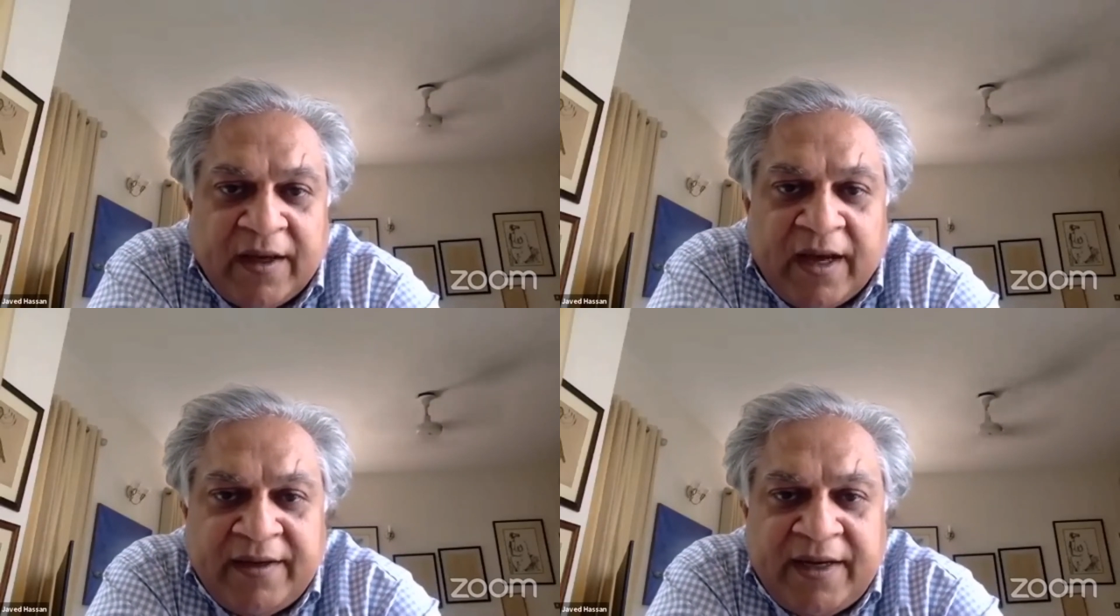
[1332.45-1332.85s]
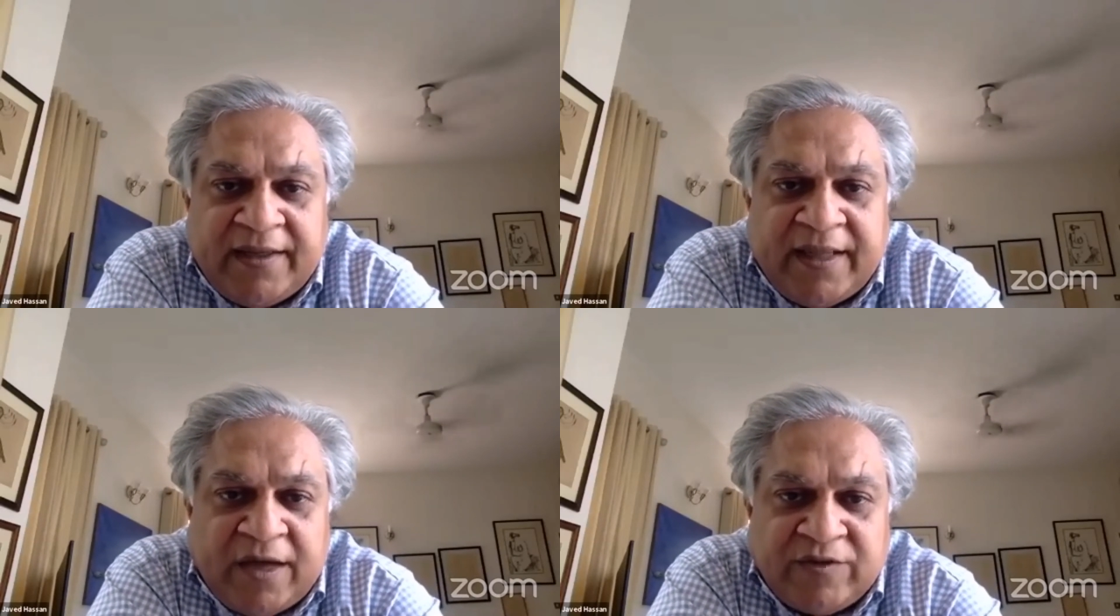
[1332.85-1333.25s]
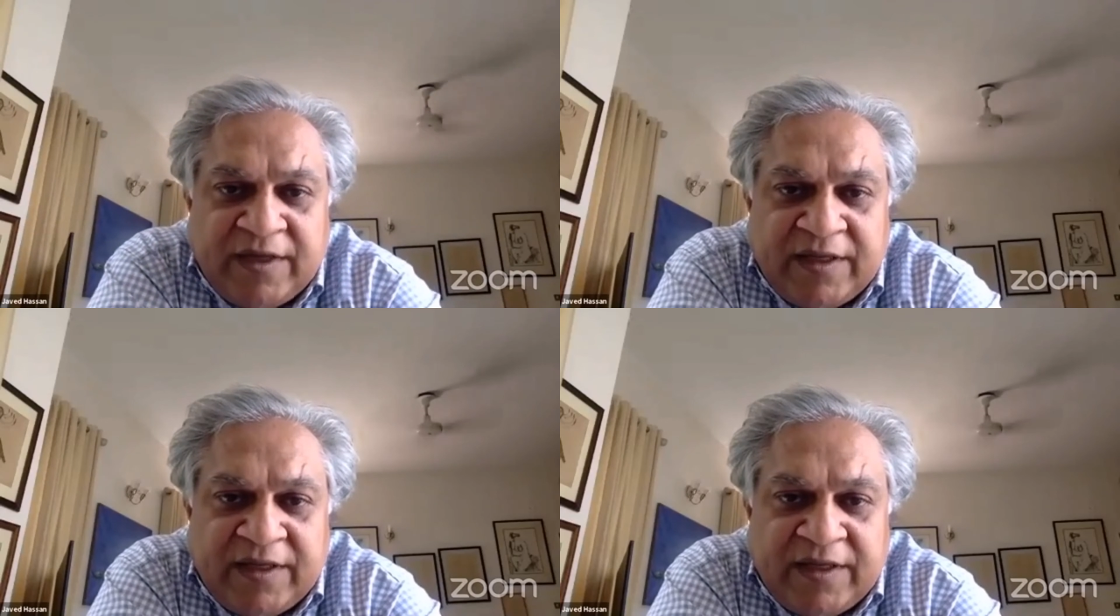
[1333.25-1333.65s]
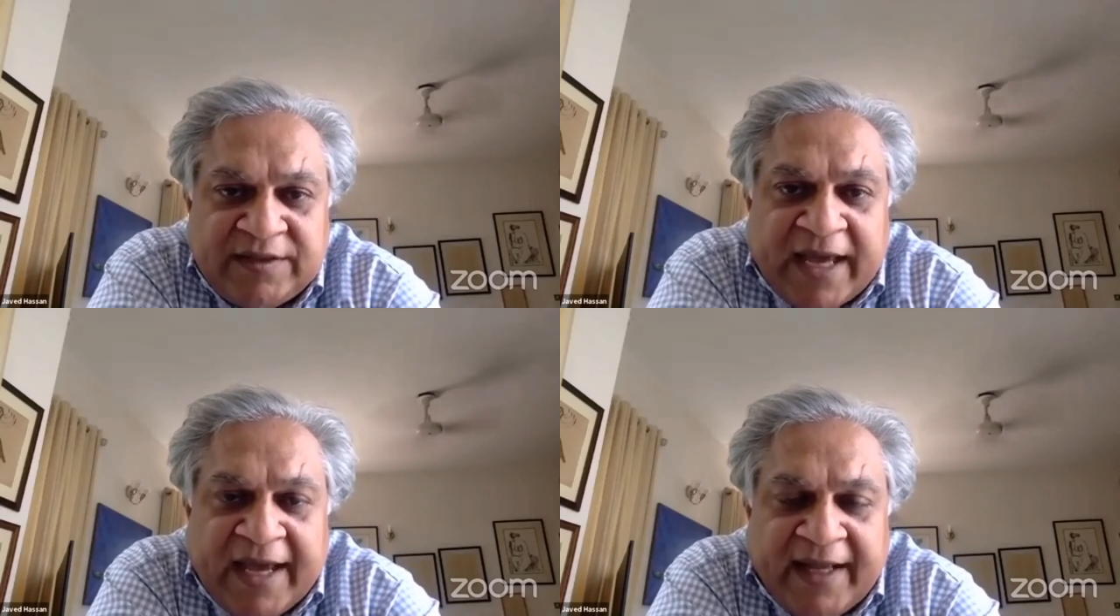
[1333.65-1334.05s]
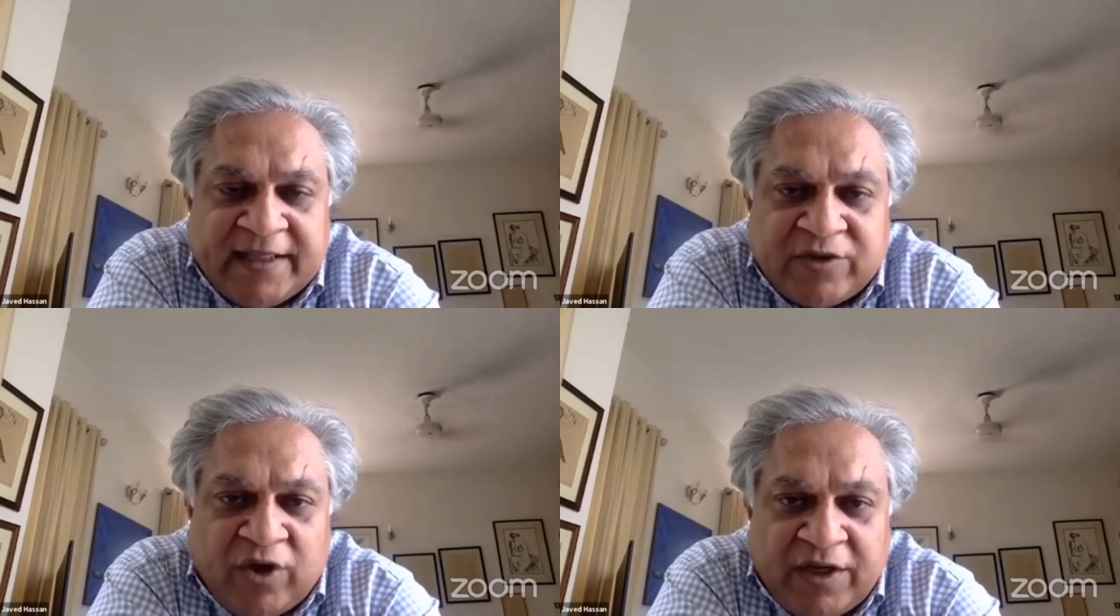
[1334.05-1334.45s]
100,000 is
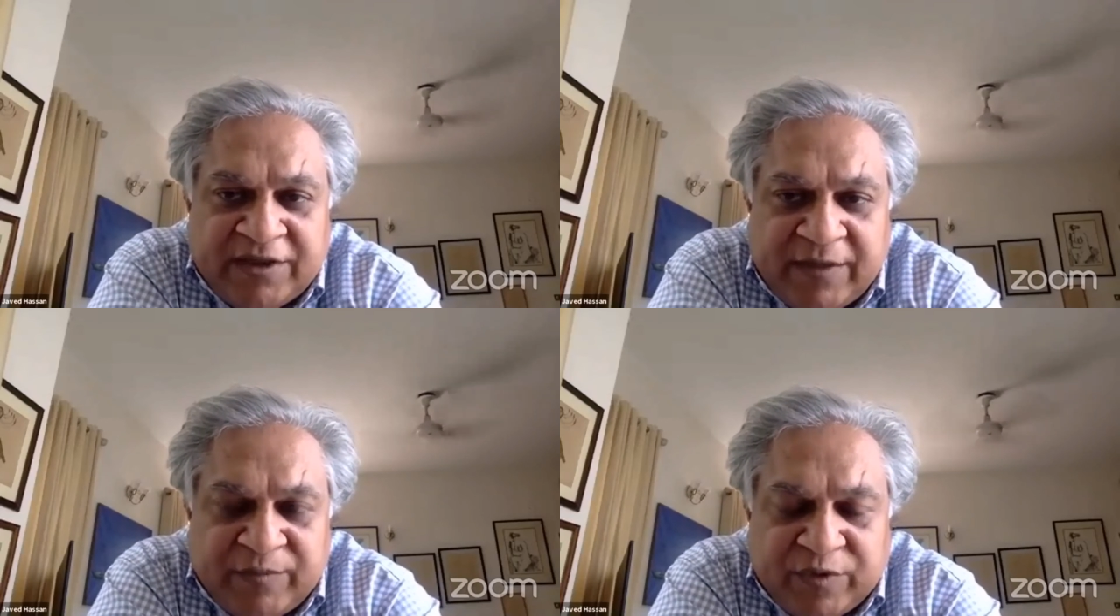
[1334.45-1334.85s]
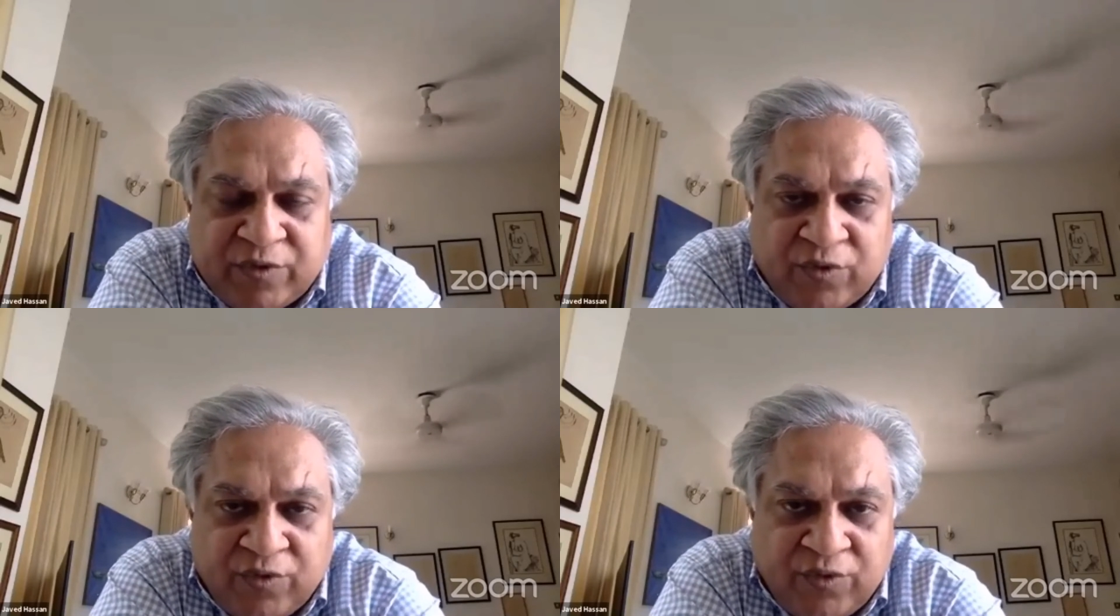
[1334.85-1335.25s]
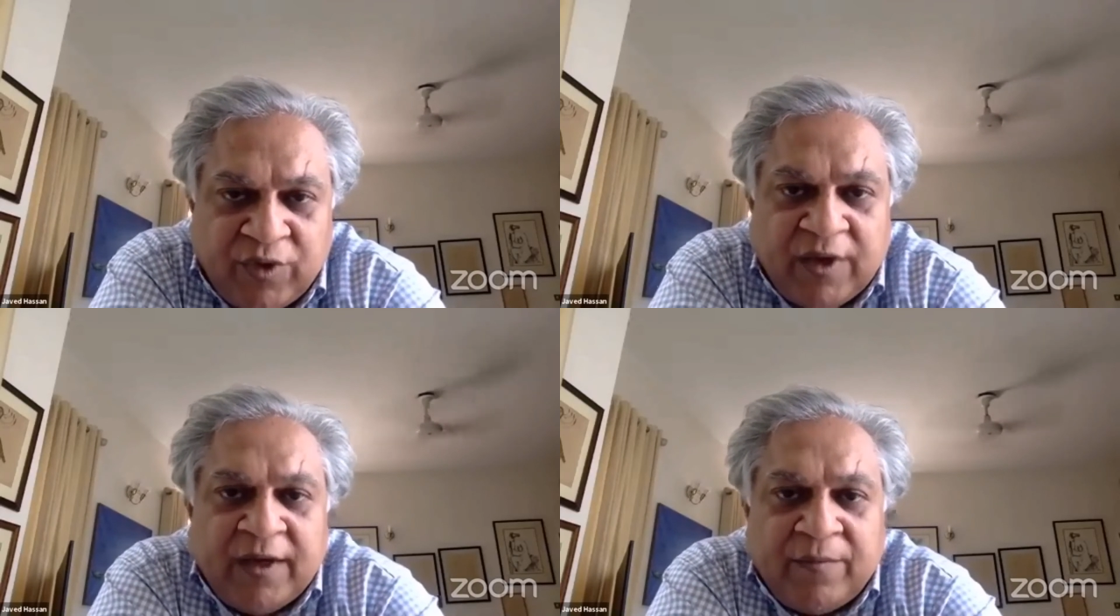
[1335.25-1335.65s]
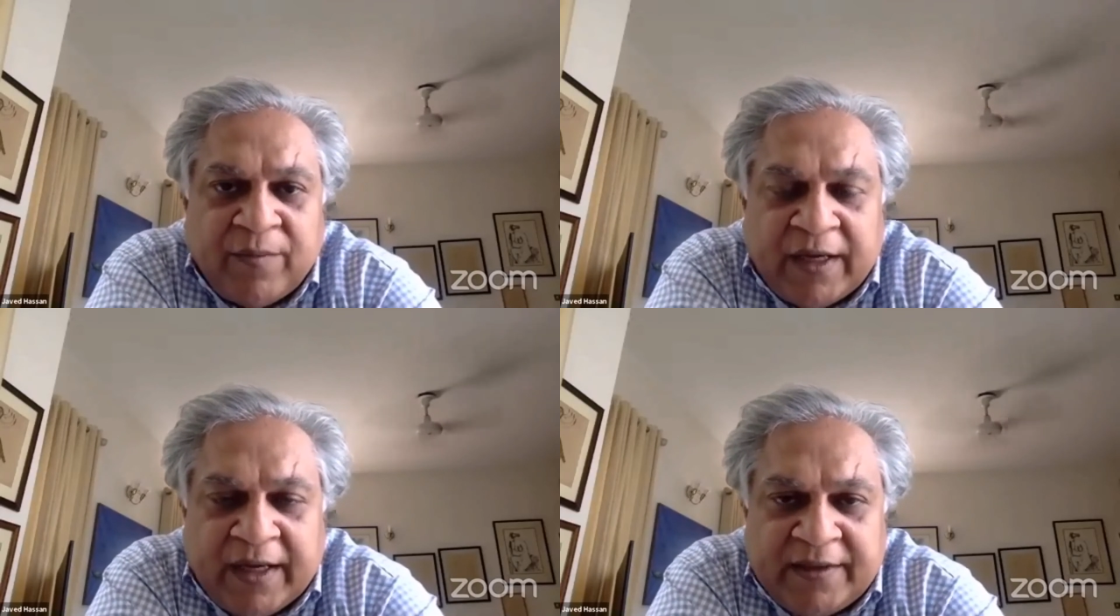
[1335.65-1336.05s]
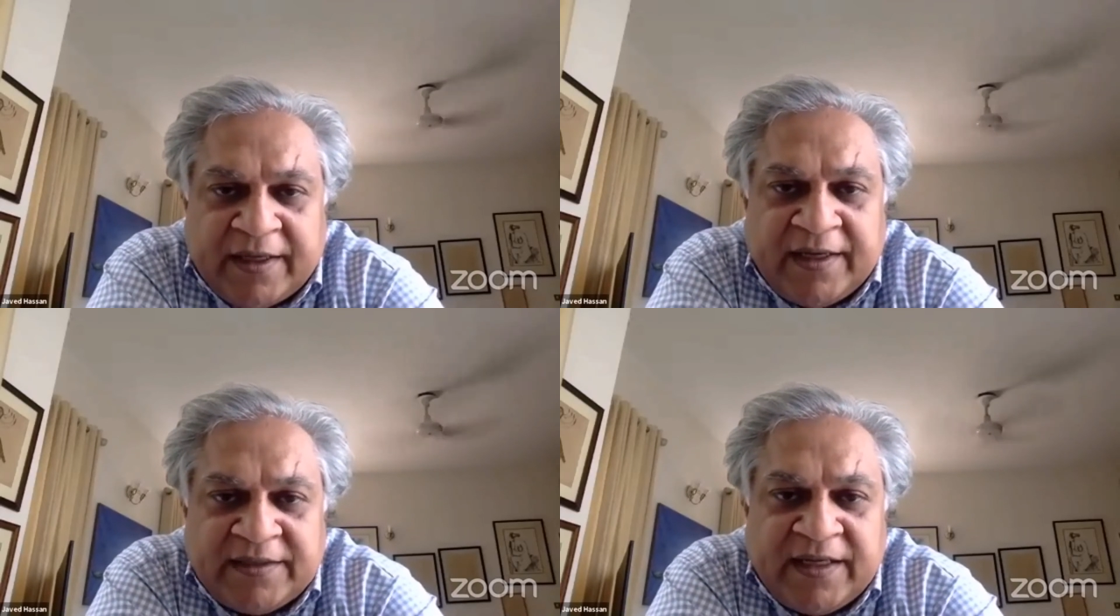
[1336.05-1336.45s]
direct scholarships through
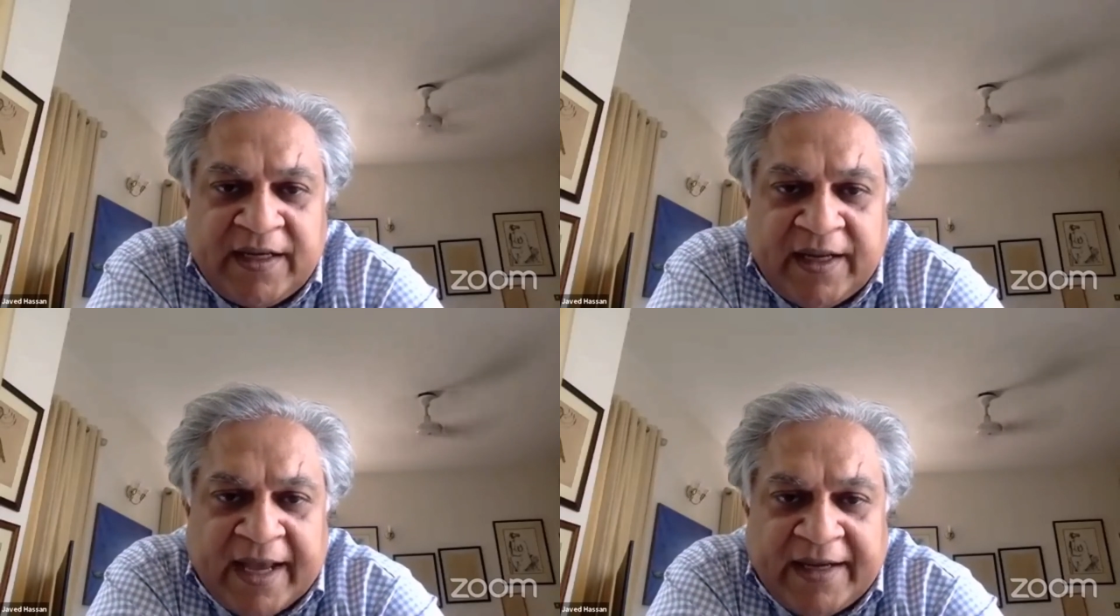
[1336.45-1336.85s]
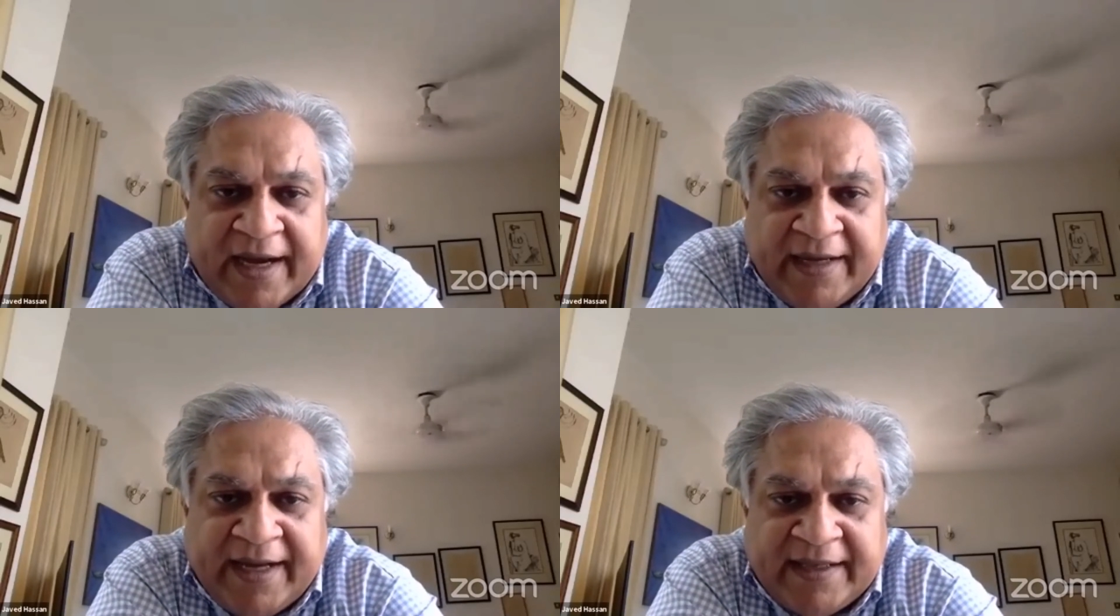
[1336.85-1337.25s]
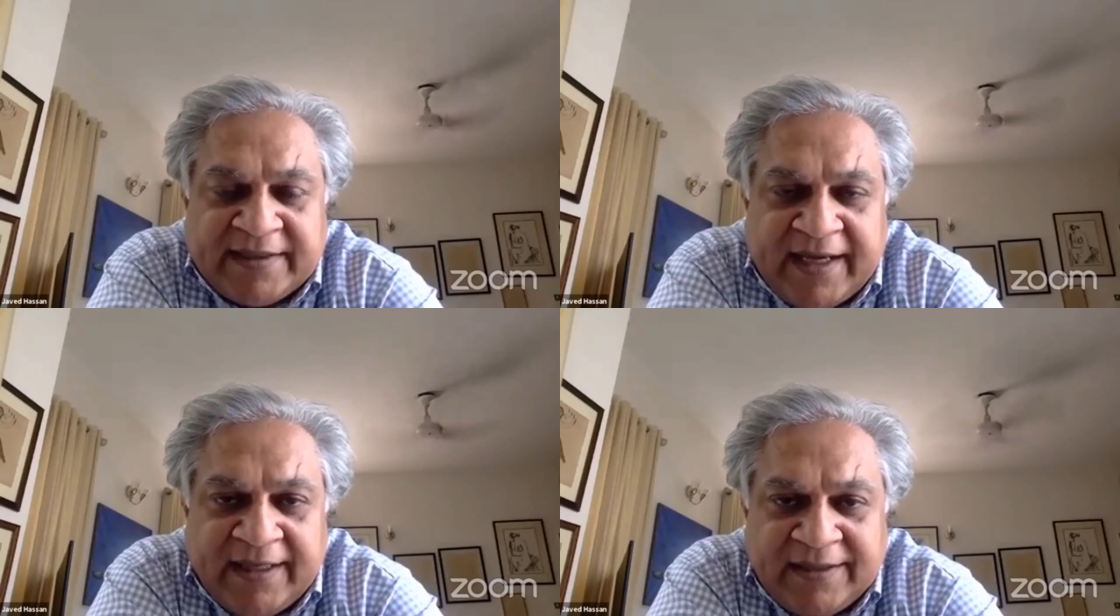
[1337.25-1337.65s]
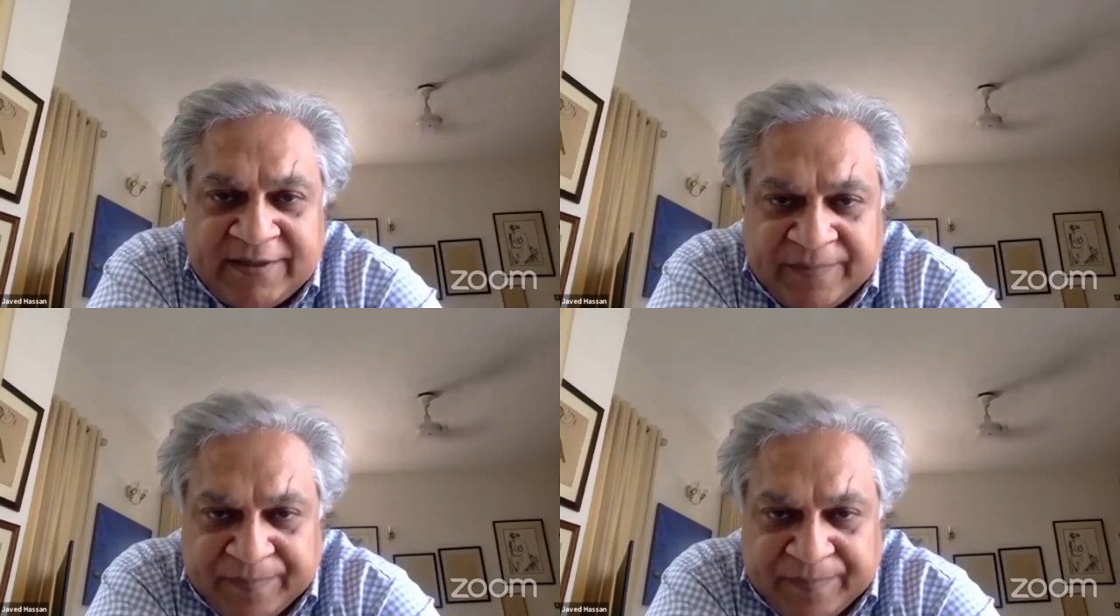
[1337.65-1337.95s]
traditional and high-tech skills,